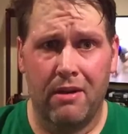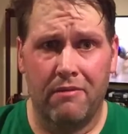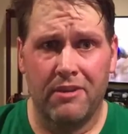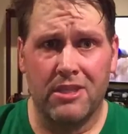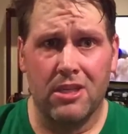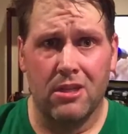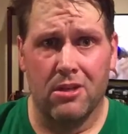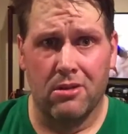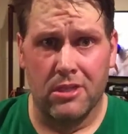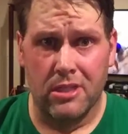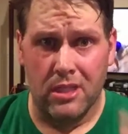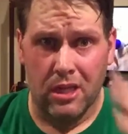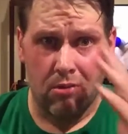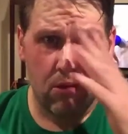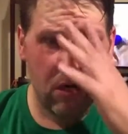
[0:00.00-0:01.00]
if it's a little
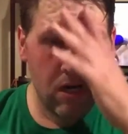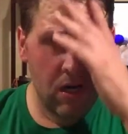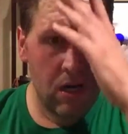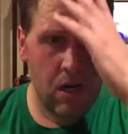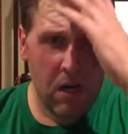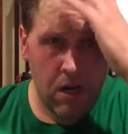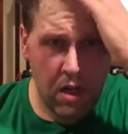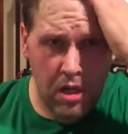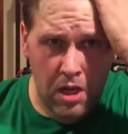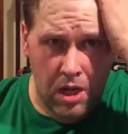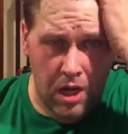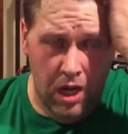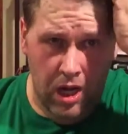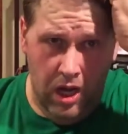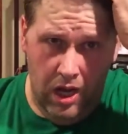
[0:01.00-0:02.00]
slower.
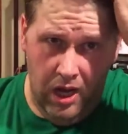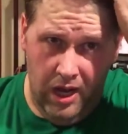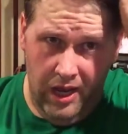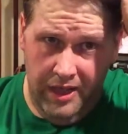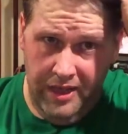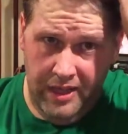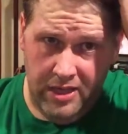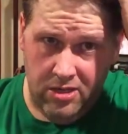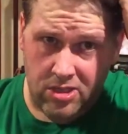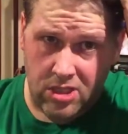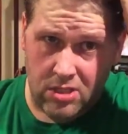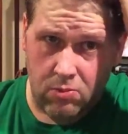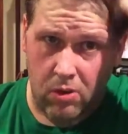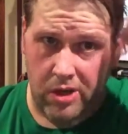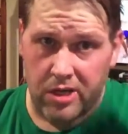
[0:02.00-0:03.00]
And then you'll
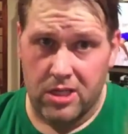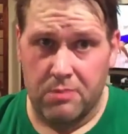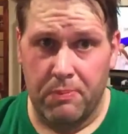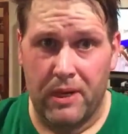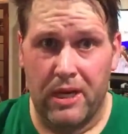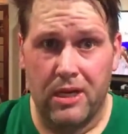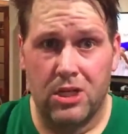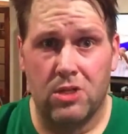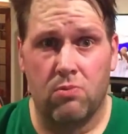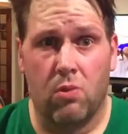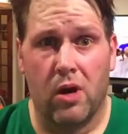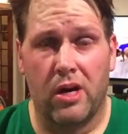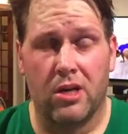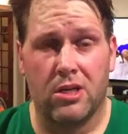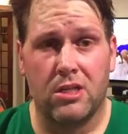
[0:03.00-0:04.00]
just work your speed as you
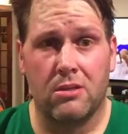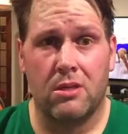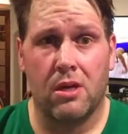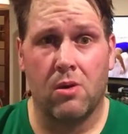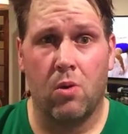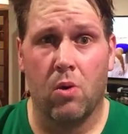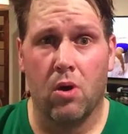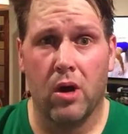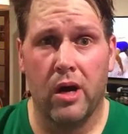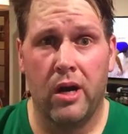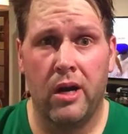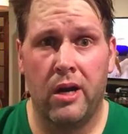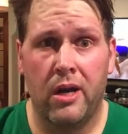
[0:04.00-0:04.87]
work your core.